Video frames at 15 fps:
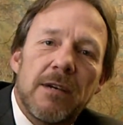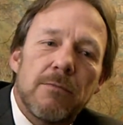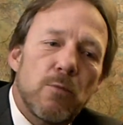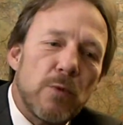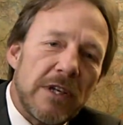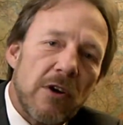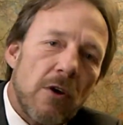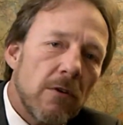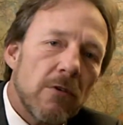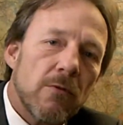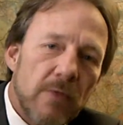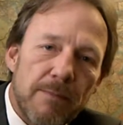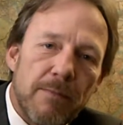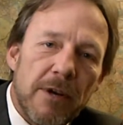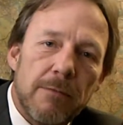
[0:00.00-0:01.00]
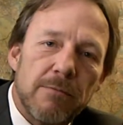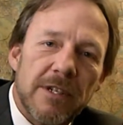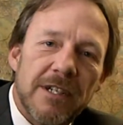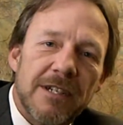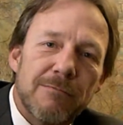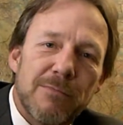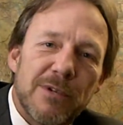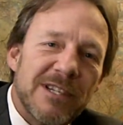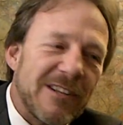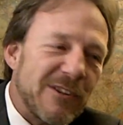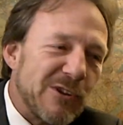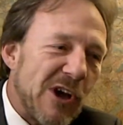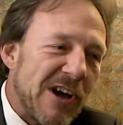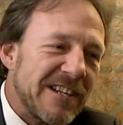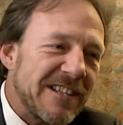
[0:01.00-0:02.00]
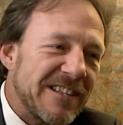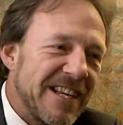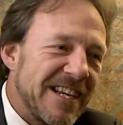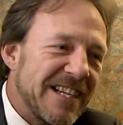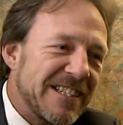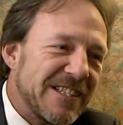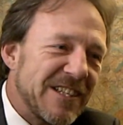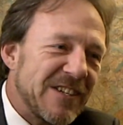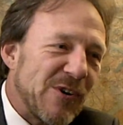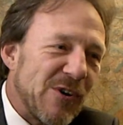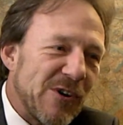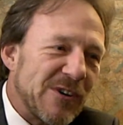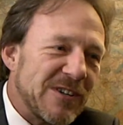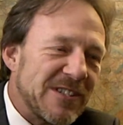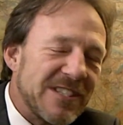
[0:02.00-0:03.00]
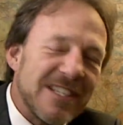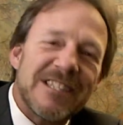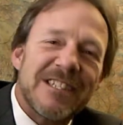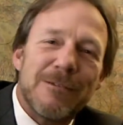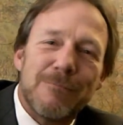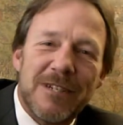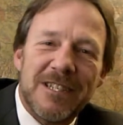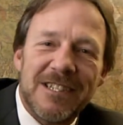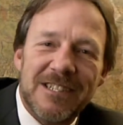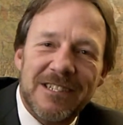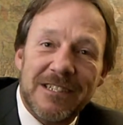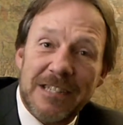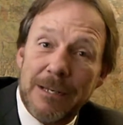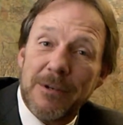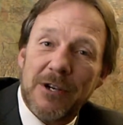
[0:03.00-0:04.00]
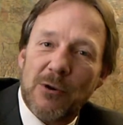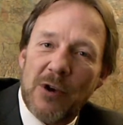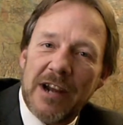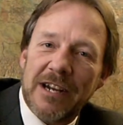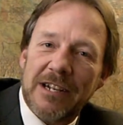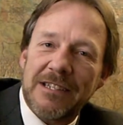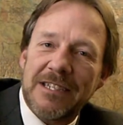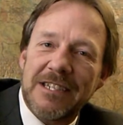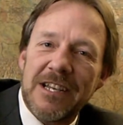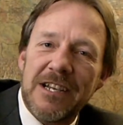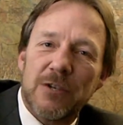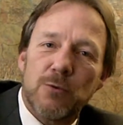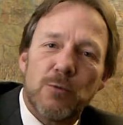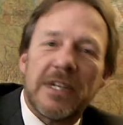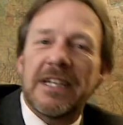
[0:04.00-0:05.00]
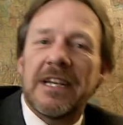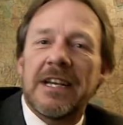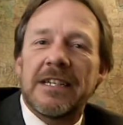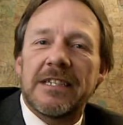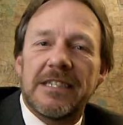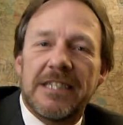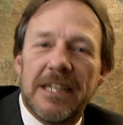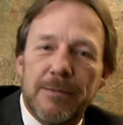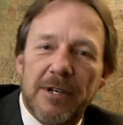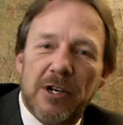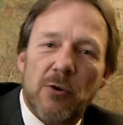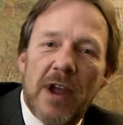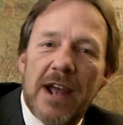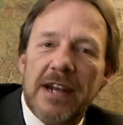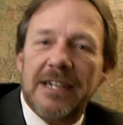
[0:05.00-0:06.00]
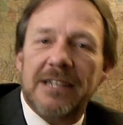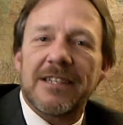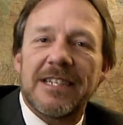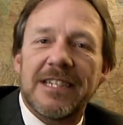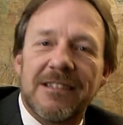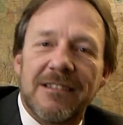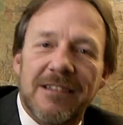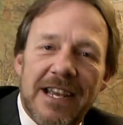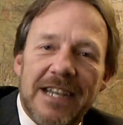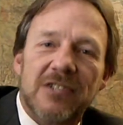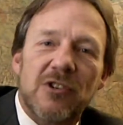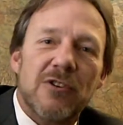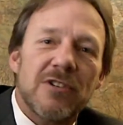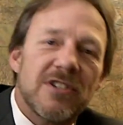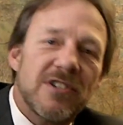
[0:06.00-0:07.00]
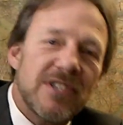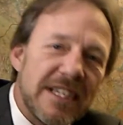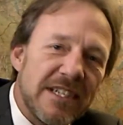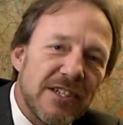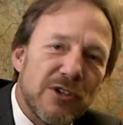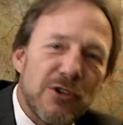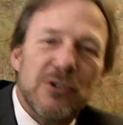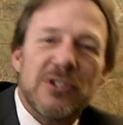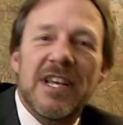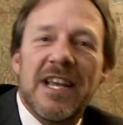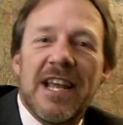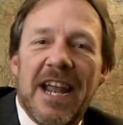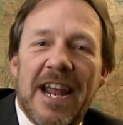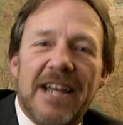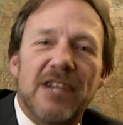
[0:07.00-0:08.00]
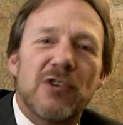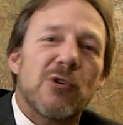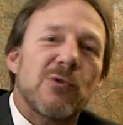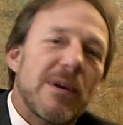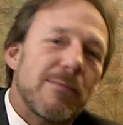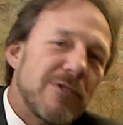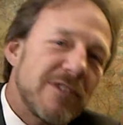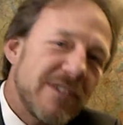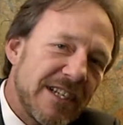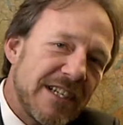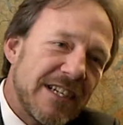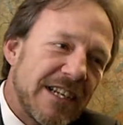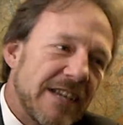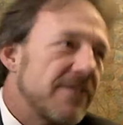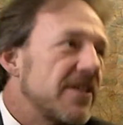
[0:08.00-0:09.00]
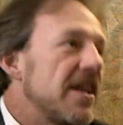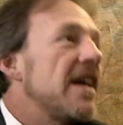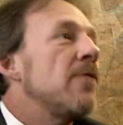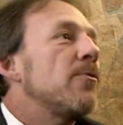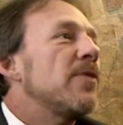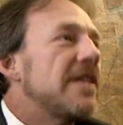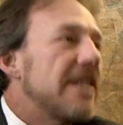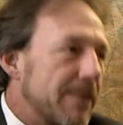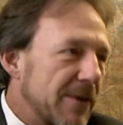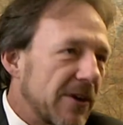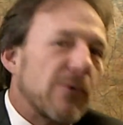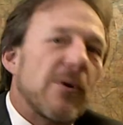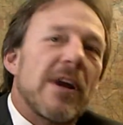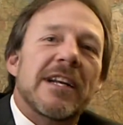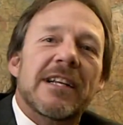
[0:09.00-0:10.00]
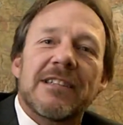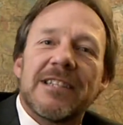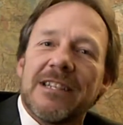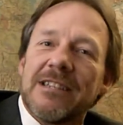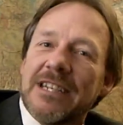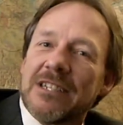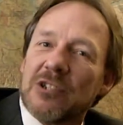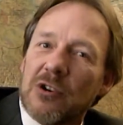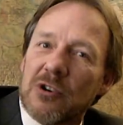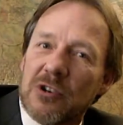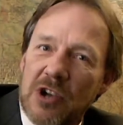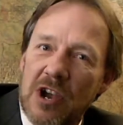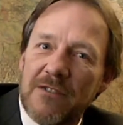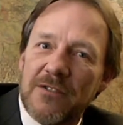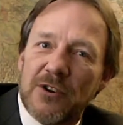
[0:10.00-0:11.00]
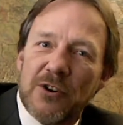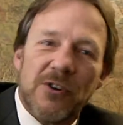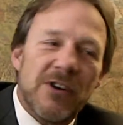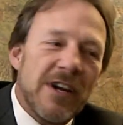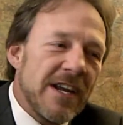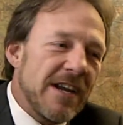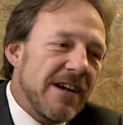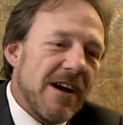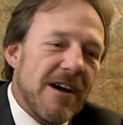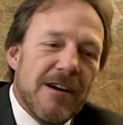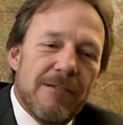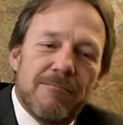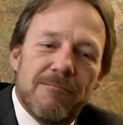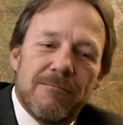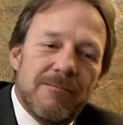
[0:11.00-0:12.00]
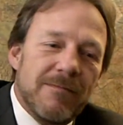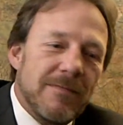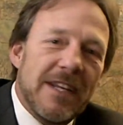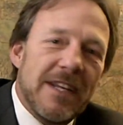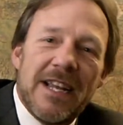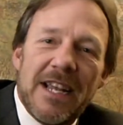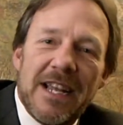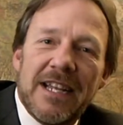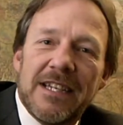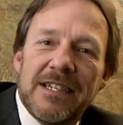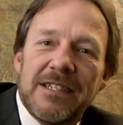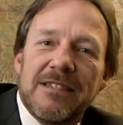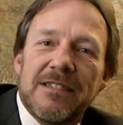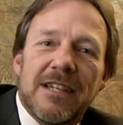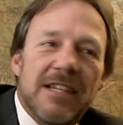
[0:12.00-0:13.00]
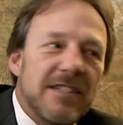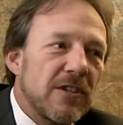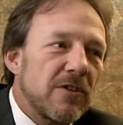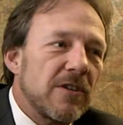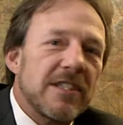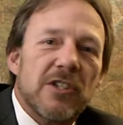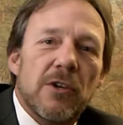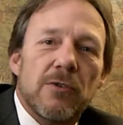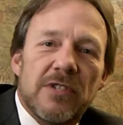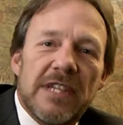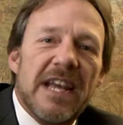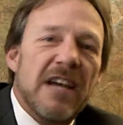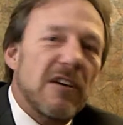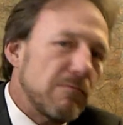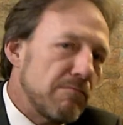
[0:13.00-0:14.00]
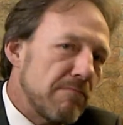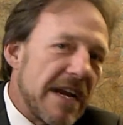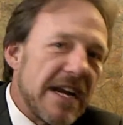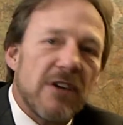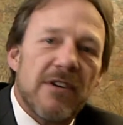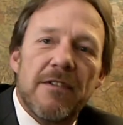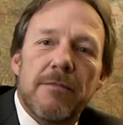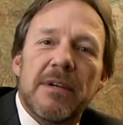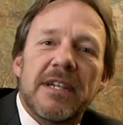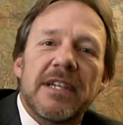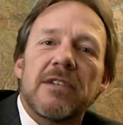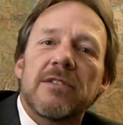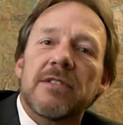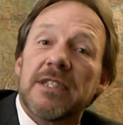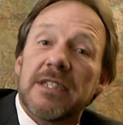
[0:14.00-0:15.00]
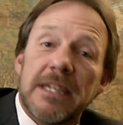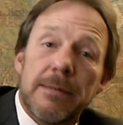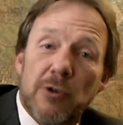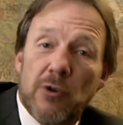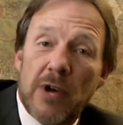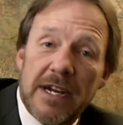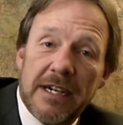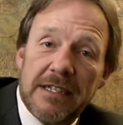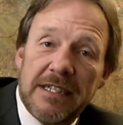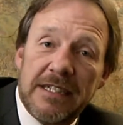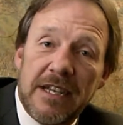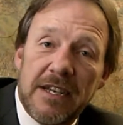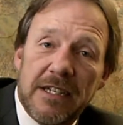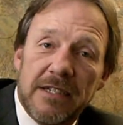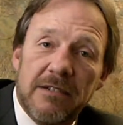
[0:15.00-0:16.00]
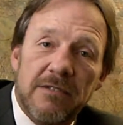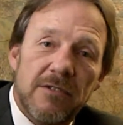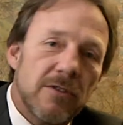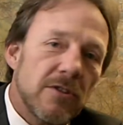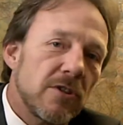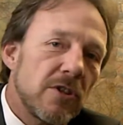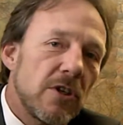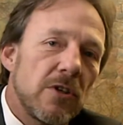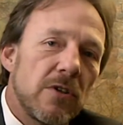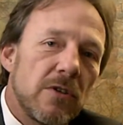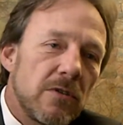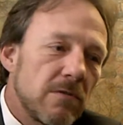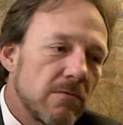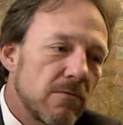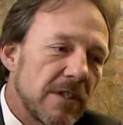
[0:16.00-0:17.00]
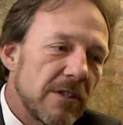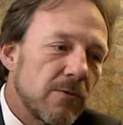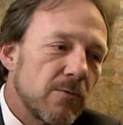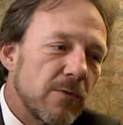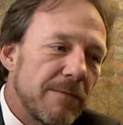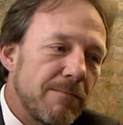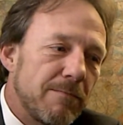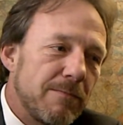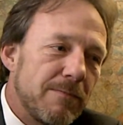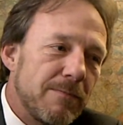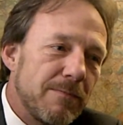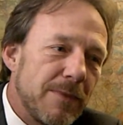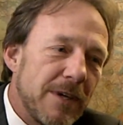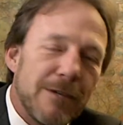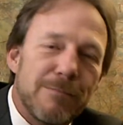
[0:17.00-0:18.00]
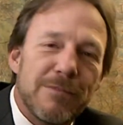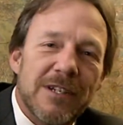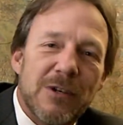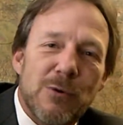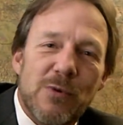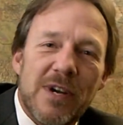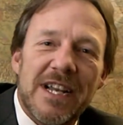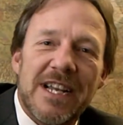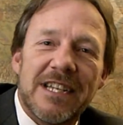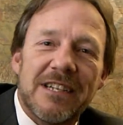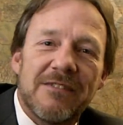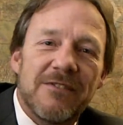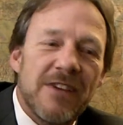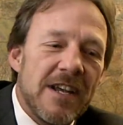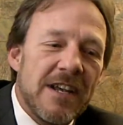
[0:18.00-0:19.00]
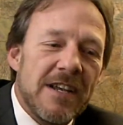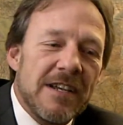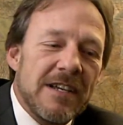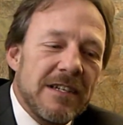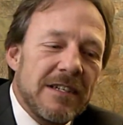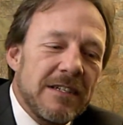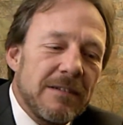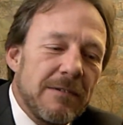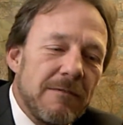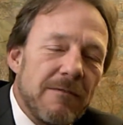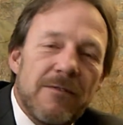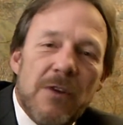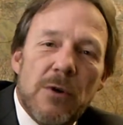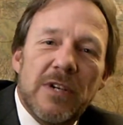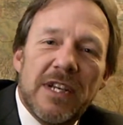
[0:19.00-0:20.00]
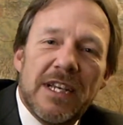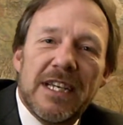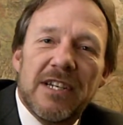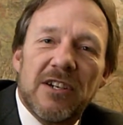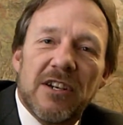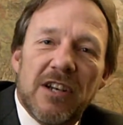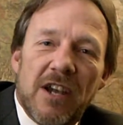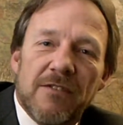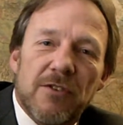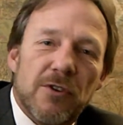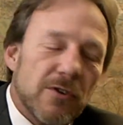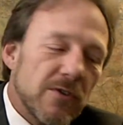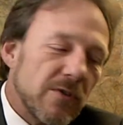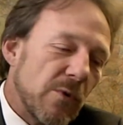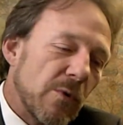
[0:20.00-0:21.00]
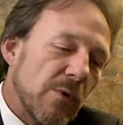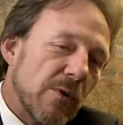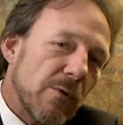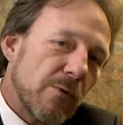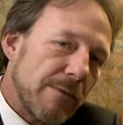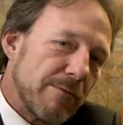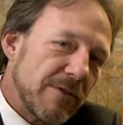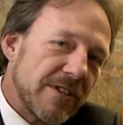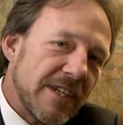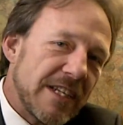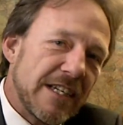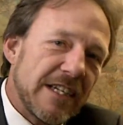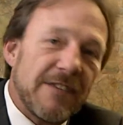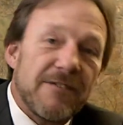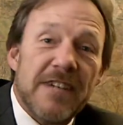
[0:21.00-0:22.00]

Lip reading: We are a republic, but a lot of things in our system is democratically done. We democratically elect our senators and our representatives. We democratically elect our governor. And the list goes down. Mayor, everybody else is democratically done. There's no real republic way of voting in a governor or a representative.